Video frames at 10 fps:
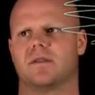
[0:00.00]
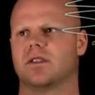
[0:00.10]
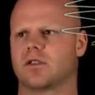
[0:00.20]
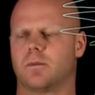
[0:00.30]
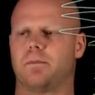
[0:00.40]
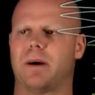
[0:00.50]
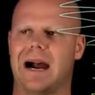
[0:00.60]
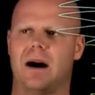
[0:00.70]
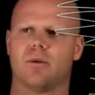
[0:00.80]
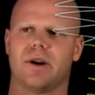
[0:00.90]
So
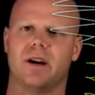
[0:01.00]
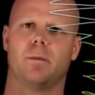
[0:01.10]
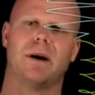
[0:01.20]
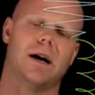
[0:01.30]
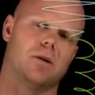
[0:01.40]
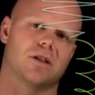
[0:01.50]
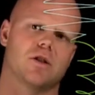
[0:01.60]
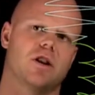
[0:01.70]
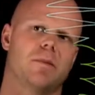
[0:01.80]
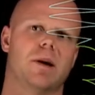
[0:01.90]
real power is going
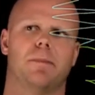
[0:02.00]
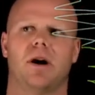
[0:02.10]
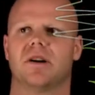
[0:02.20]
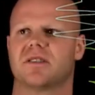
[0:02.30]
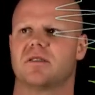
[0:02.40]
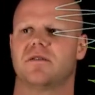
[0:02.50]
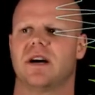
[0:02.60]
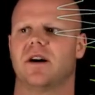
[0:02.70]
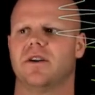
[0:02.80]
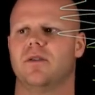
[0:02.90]
to be a positive
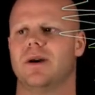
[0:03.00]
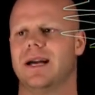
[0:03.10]
value.